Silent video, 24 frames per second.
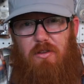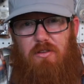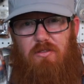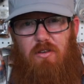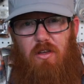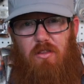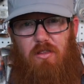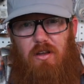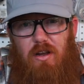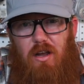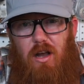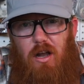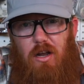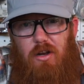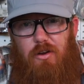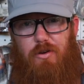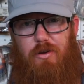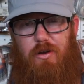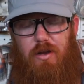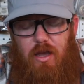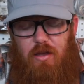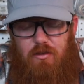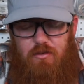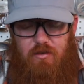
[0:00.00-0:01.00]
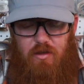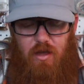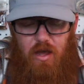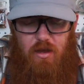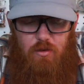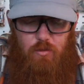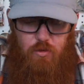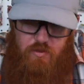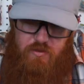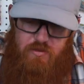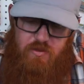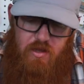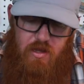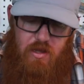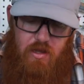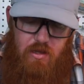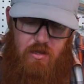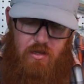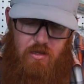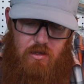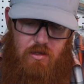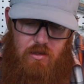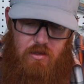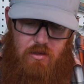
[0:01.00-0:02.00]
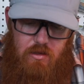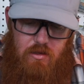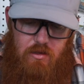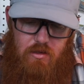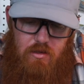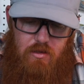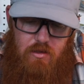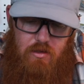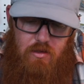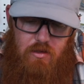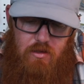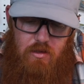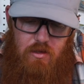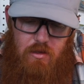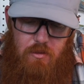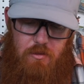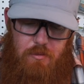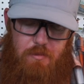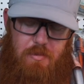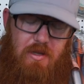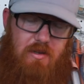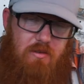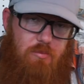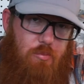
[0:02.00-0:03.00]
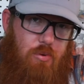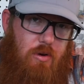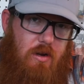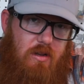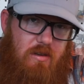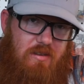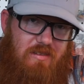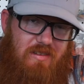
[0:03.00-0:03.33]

this on the concrete outside, we'll see. It would be pretty